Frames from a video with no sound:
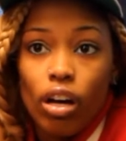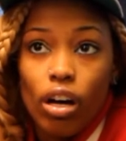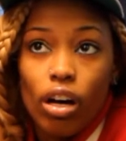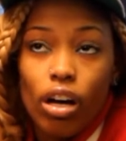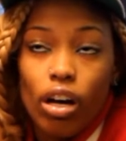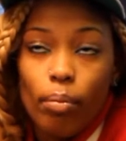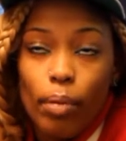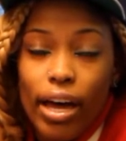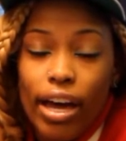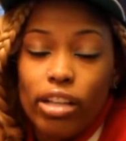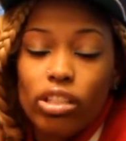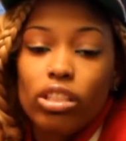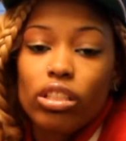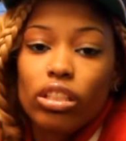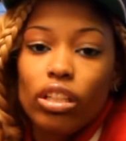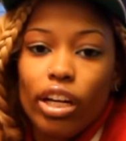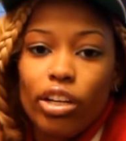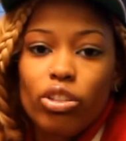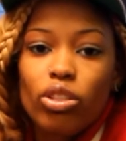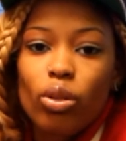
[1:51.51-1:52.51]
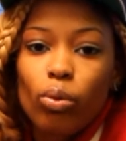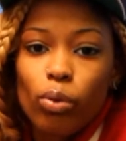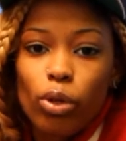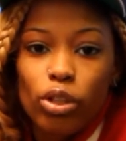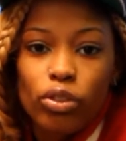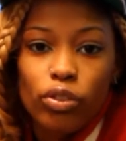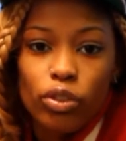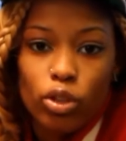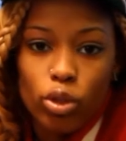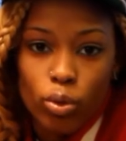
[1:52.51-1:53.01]
actually, I used to
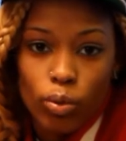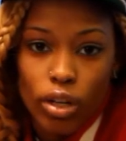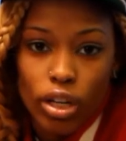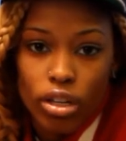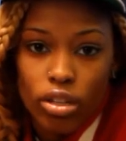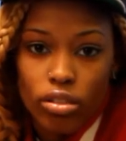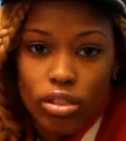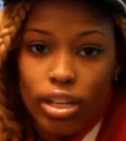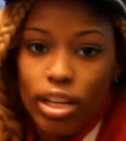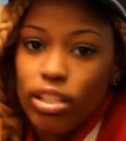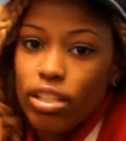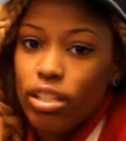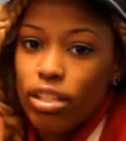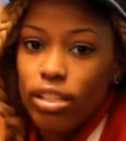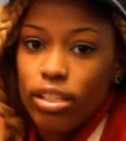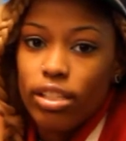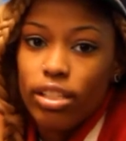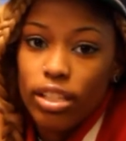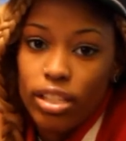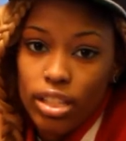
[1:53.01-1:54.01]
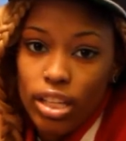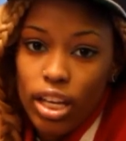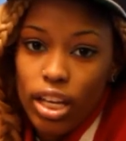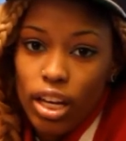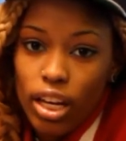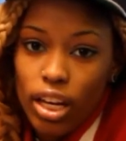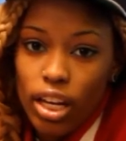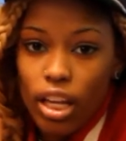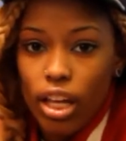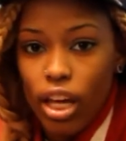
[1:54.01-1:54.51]
work for Jewels as his
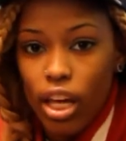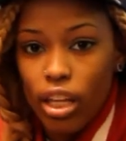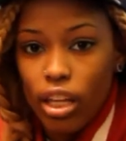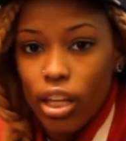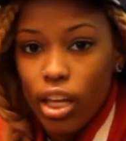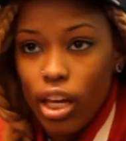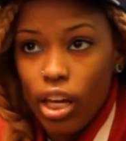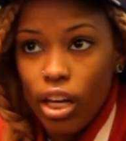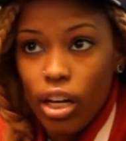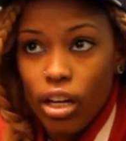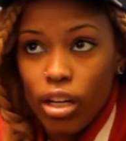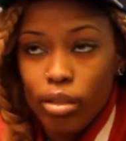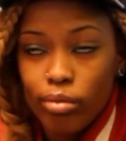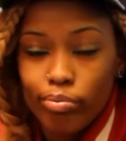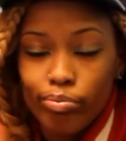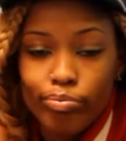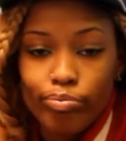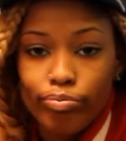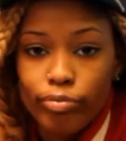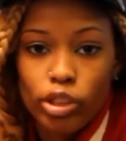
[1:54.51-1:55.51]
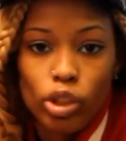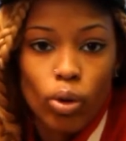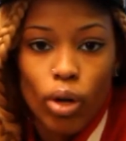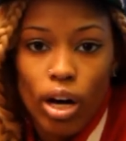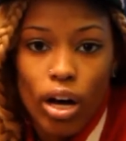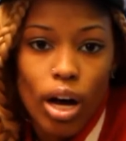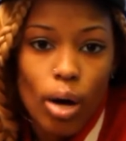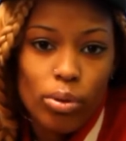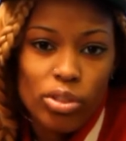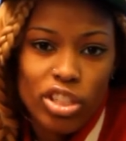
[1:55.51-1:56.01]
assistant. And then, so
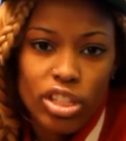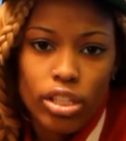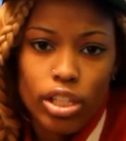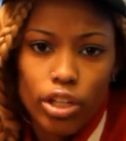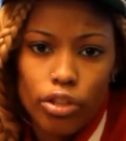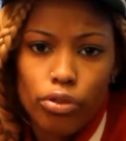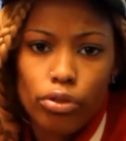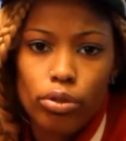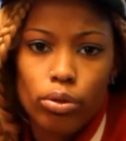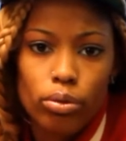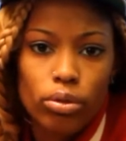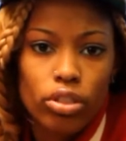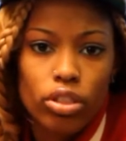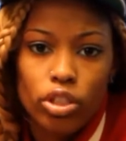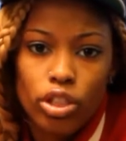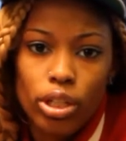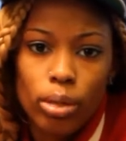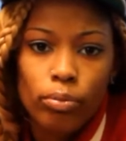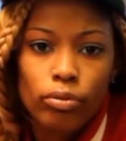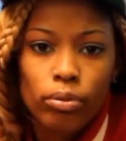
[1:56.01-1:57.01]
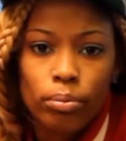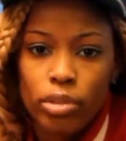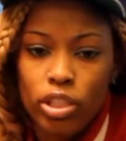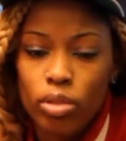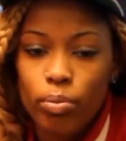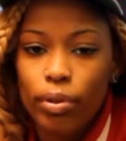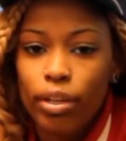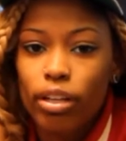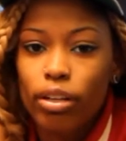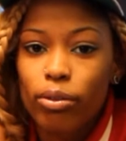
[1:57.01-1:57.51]
I was just introduced to Jim from
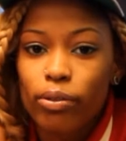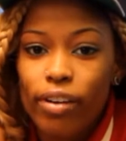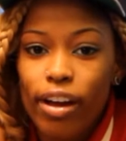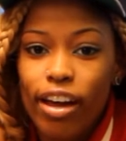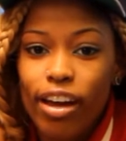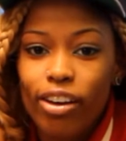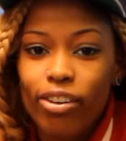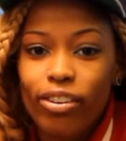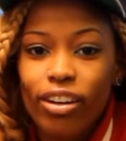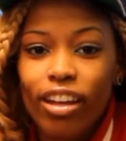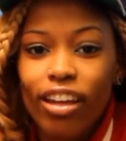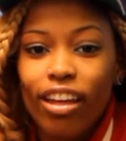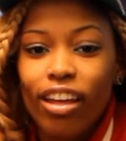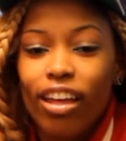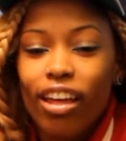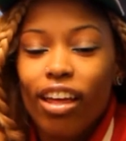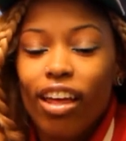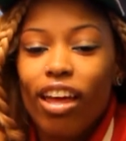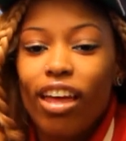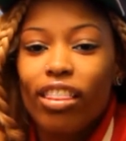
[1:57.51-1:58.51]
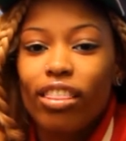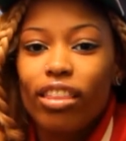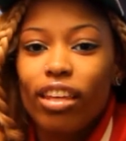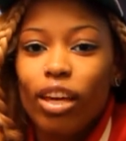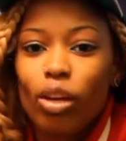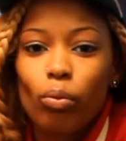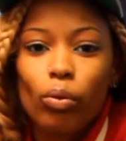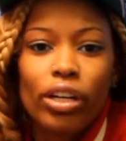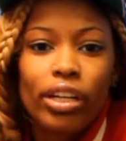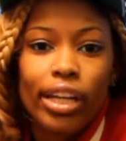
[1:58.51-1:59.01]
just being around. And
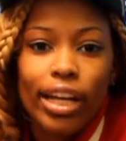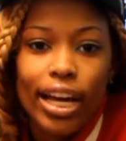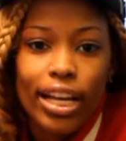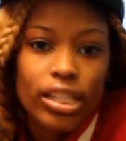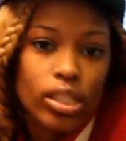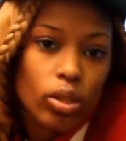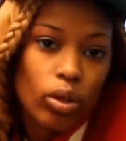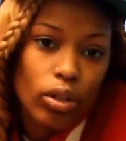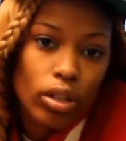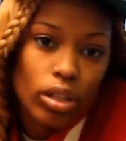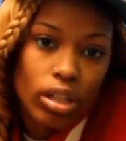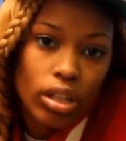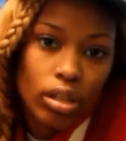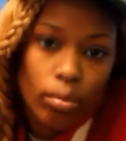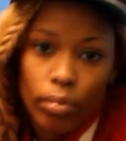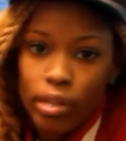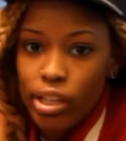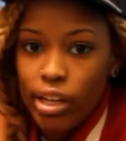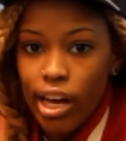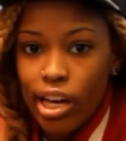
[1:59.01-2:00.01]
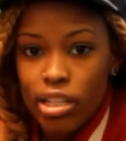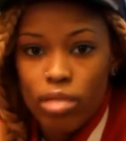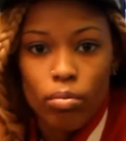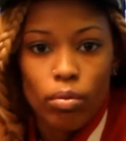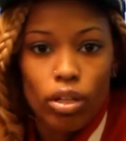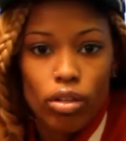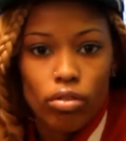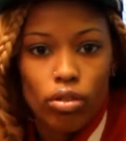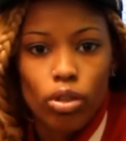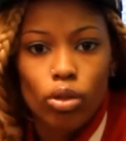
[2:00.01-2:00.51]
then one day I saw him, he asked
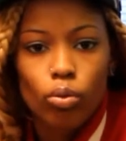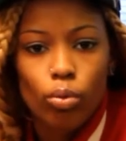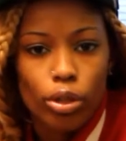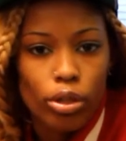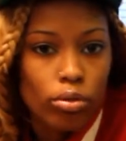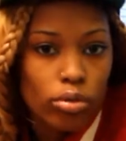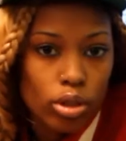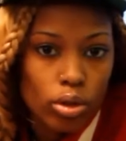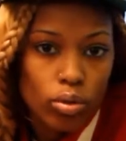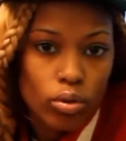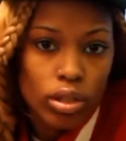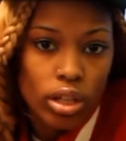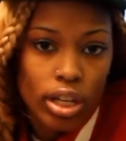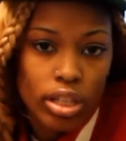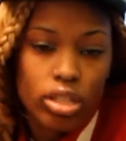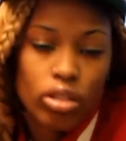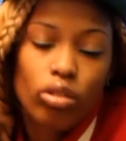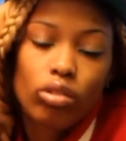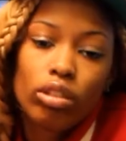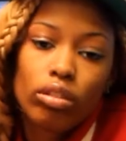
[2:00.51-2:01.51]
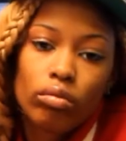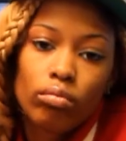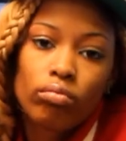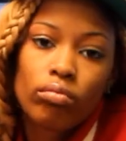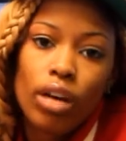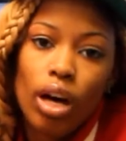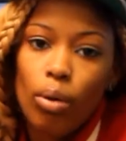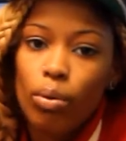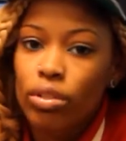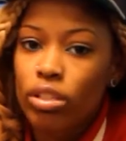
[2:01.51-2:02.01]
me, you know, what are you doing? I told
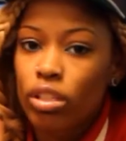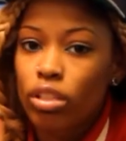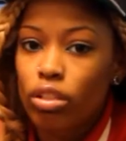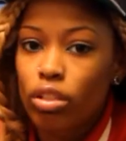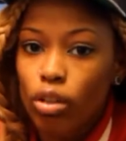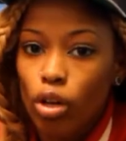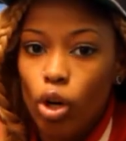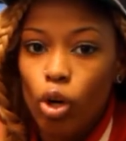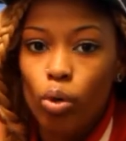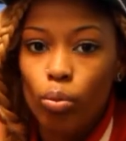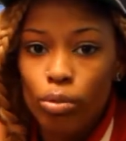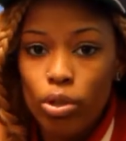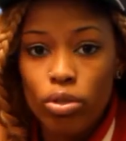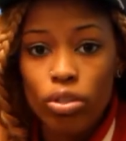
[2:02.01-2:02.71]
him I was into the whole